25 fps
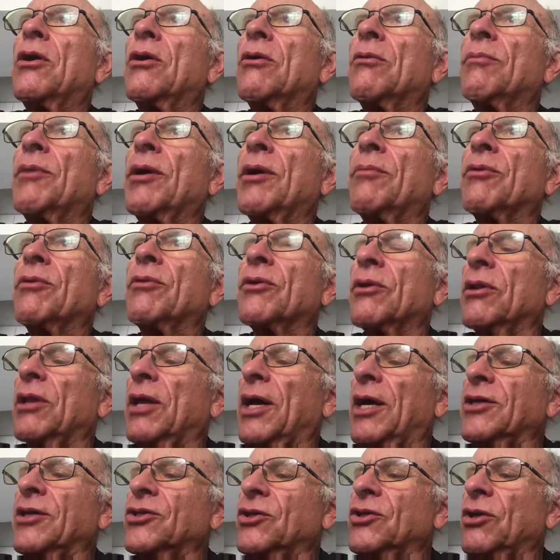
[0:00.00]
Remember, the
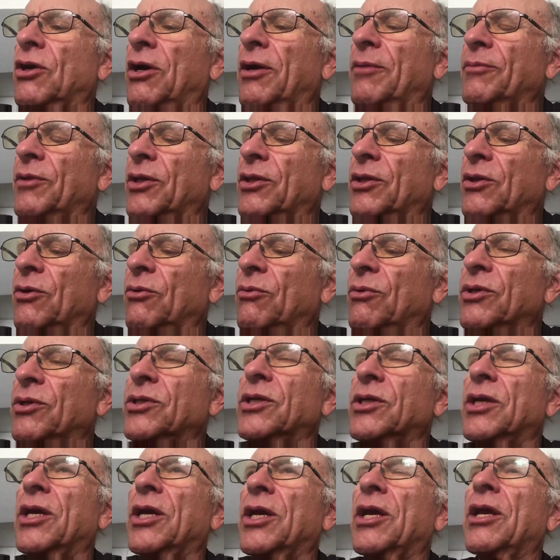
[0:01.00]
last time that there
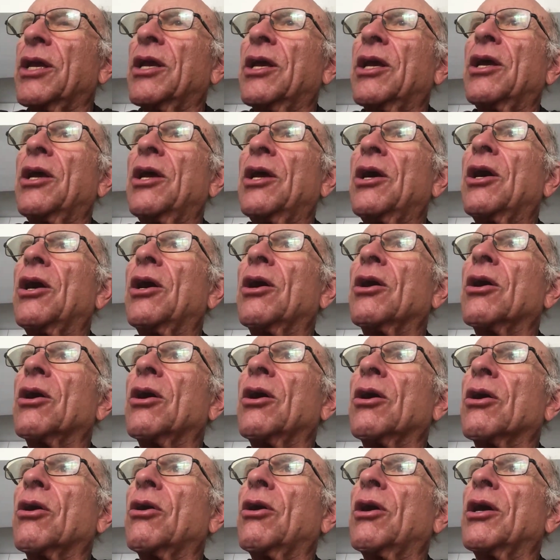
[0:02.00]
was a
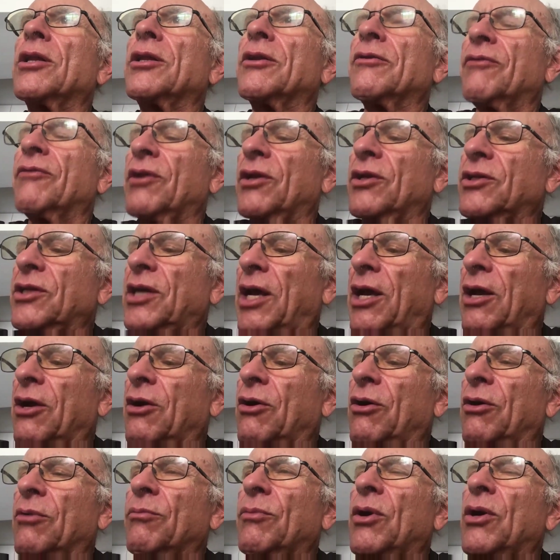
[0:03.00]
kind of an attack
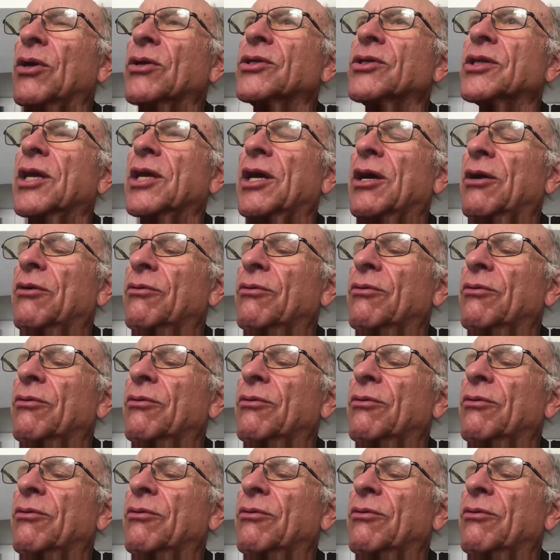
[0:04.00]
on Moscow